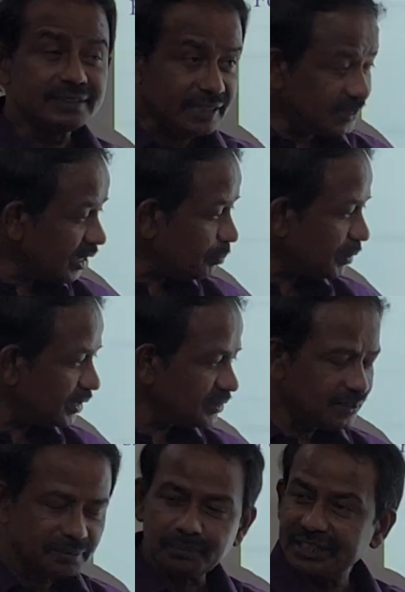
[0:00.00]
theta
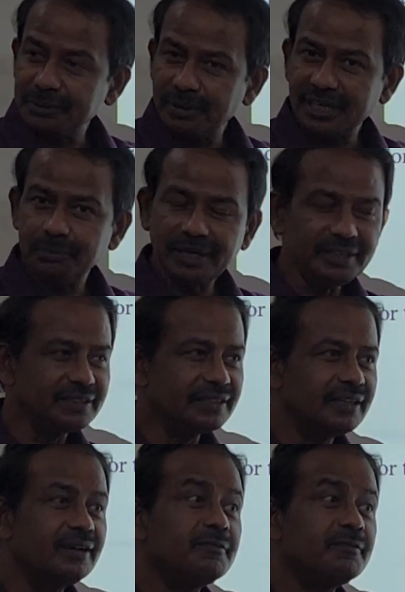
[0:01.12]
part multiplied by